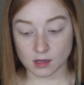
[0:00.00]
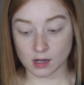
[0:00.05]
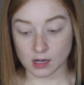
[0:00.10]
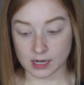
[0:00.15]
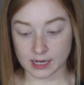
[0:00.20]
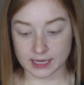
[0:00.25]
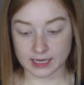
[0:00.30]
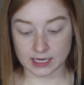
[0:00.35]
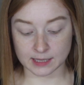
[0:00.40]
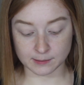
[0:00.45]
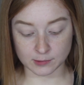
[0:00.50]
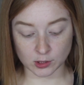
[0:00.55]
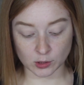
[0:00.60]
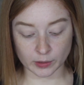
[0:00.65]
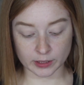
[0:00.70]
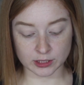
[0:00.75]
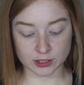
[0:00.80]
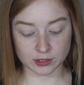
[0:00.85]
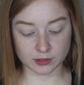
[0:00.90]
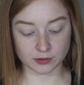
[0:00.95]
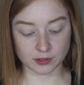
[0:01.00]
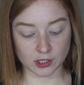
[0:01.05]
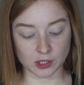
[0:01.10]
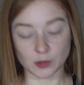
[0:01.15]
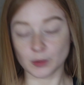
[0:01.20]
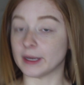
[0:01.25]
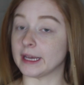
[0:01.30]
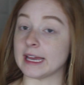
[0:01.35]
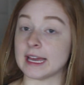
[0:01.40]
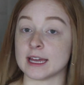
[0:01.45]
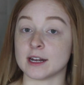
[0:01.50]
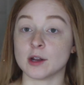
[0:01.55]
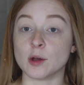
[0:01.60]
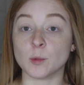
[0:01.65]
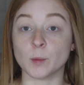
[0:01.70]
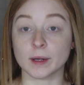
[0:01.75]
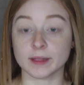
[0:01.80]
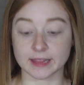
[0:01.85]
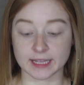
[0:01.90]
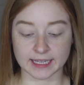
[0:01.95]
I am going to go in
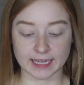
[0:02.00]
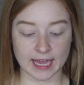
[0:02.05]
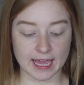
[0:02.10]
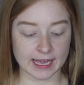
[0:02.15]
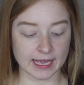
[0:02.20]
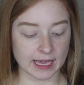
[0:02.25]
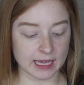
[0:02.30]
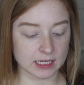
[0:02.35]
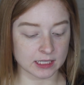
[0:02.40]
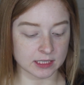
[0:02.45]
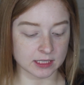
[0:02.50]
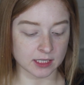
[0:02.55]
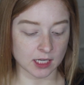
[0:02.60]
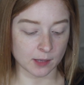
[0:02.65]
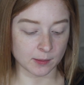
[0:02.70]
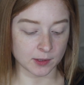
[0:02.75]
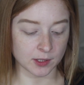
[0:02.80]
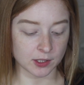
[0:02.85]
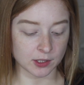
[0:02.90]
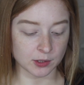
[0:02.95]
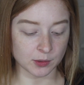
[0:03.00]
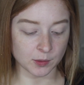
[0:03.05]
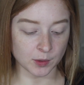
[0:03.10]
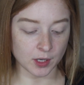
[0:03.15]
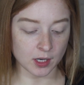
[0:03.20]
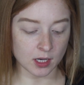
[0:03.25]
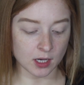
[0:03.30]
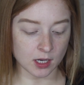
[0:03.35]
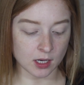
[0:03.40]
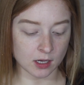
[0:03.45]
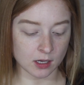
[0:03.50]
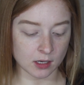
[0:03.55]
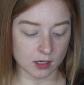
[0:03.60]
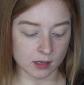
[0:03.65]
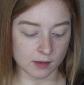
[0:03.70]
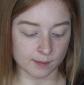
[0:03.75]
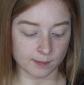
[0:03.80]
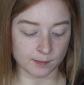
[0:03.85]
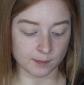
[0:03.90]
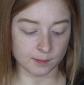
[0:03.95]
with the KKW
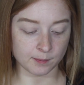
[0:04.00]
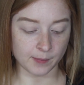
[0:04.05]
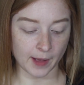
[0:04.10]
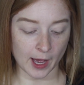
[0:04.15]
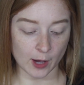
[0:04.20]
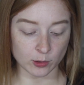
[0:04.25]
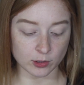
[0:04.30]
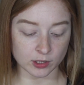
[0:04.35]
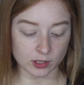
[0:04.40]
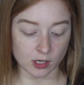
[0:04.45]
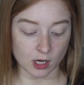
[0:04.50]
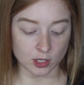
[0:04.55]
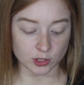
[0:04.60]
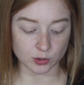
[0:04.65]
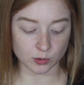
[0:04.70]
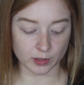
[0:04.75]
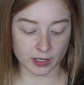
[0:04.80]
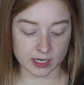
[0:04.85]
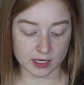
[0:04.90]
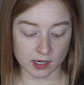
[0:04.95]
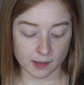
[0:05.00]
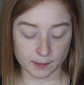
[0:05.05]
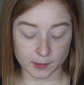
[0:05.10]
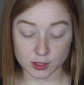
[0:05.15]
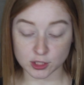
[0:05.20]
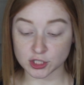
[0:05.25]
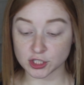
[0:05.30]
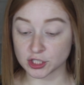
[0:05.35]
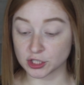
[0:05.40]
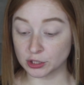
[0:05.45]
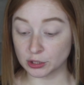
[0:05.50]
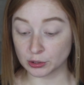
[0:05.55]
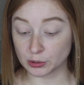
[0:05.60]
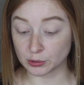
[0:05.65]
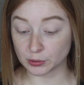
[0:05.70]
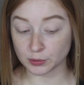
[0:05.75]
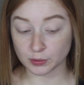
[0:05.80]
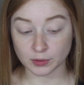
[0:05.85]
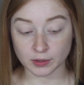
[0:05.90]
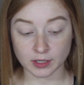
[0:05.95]
Powder Contour in number
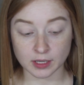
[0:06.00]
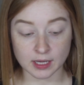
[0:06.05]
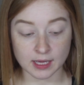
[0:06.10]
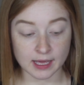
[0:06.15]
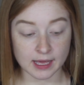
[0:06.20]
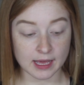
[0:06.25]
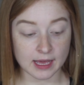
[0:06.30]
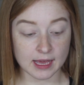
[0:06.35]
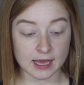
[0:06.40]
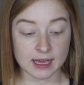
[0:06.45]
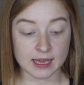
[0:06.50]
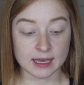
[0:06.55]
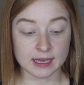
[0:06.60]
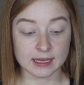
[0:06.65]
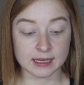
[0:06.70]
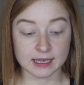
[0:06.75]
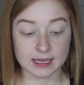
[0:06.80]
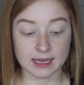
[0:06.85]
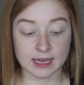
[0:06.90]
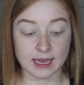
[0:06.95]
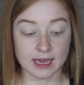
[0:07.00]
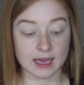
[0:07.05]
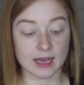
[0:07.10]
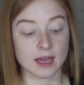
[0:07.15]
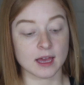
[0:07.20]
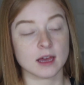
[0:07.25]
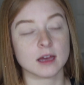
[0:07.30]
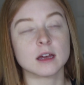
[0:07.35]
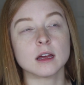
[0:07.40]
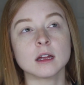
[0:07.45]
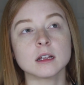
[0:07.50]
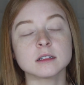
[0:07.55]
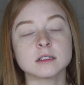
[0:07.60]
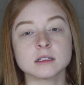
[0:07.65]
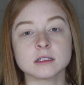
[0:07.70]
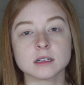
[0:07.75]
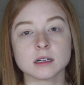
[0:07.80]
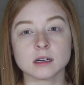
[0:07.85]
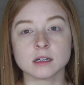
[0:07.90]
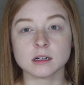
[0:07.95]
2,
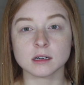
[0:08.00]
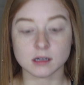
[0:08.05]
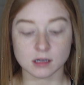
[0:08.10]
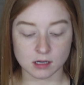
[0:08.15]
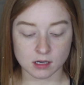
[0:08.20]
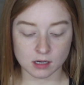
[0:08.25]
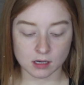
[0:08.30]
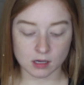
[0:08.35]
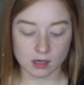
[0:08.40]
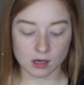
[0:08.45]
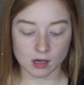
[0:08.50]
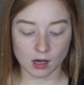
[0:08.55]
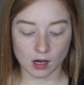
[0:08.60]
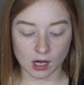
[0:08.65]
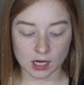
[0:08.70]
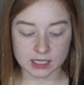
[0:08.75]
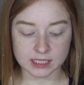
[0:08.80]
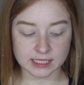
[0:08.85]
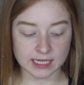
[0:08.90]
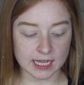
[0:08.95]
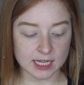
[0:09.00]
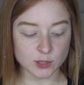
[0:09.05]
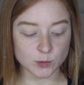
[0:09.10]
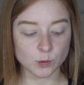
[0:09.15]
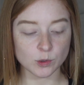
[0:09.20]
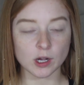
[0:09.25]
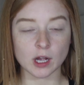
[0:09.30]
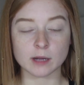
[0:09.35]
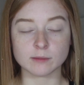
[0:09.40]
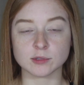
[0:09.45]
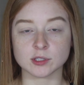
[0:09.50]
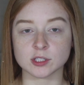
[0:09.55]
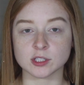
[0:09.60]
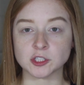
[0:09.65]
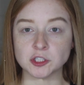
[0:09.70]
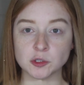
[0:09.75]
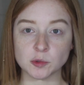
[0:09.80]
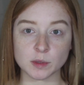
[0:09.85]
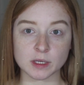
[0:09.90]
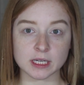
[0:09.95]
and on days where I'm
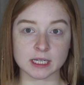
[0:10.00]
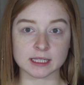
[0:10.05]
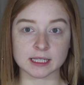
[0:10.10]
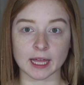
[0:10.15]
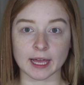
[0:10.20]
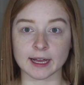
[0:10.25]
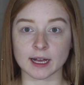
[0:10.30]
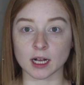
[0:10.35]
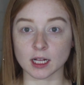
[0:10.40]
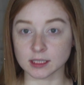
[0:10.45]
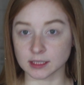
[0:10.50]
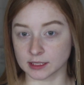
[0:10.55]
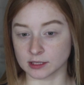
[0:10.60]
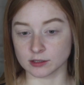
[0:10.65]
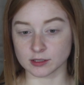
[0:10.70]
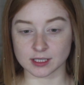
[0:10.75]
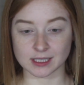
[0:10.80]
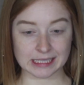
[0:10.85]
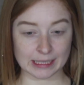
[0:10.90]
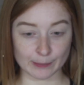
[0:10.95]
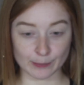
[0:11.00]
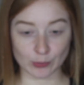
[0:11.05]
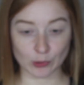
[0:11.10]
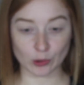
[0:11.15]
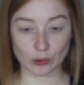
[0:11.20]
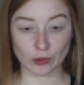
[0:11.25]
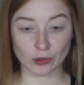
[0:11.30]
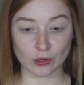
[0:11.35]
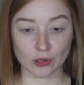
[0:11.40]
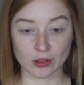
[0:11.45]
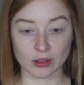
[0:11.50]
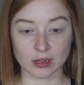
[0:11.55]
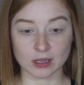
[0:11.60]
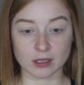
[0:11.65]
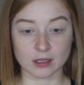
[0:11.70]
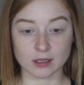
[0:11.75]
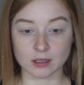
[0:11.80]
just doing like a little simple